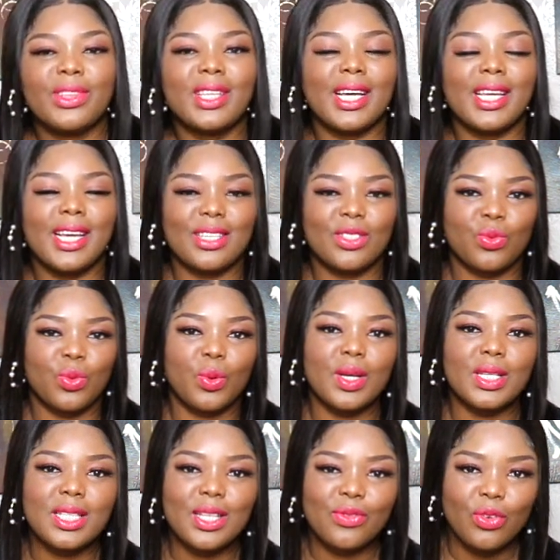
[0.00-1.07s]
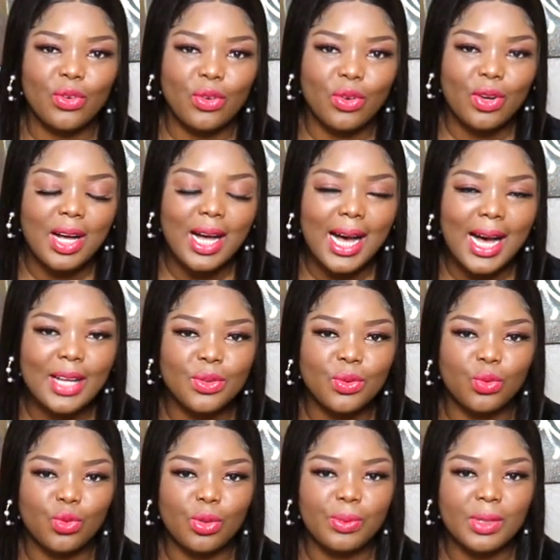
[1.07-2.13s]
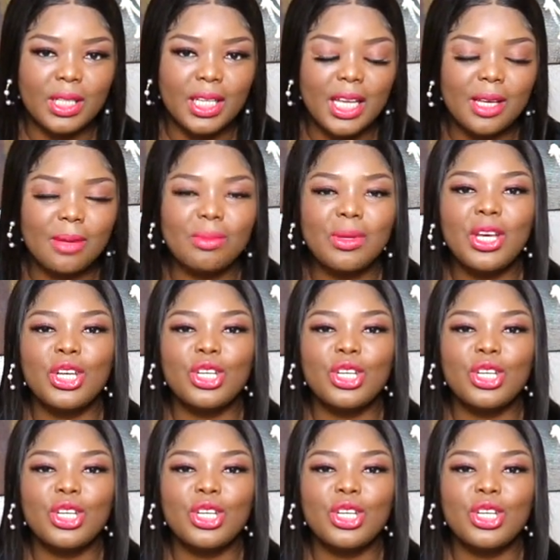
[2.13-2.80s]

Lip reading: That he has requested for her to drop the name.